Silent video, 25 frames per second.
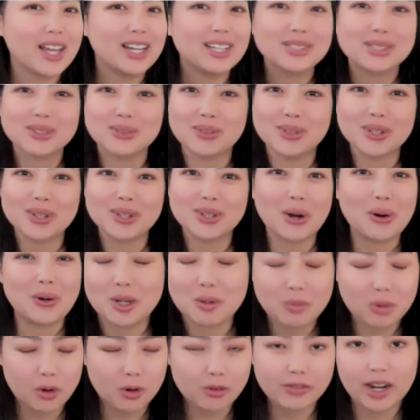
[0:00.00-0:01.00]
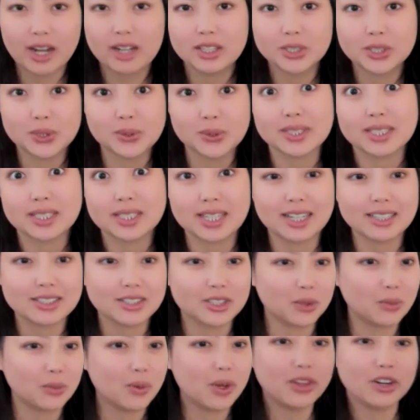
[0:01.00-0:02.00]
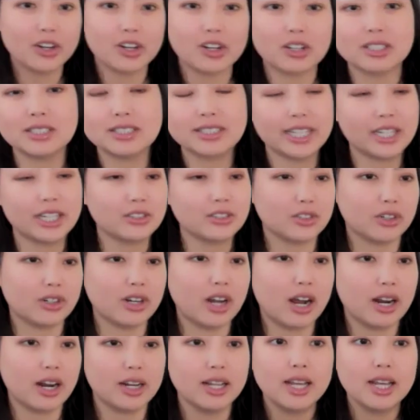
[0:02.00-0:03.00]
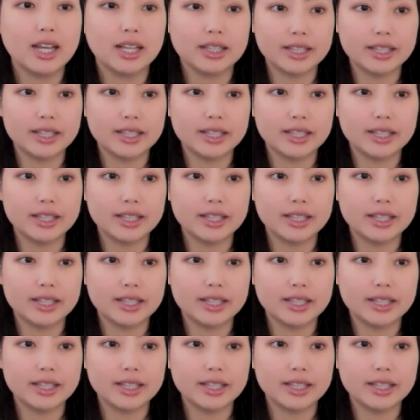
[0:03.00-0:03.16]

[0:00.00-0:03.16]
So we'll go to their profile to assess. So whether you're in sales or not,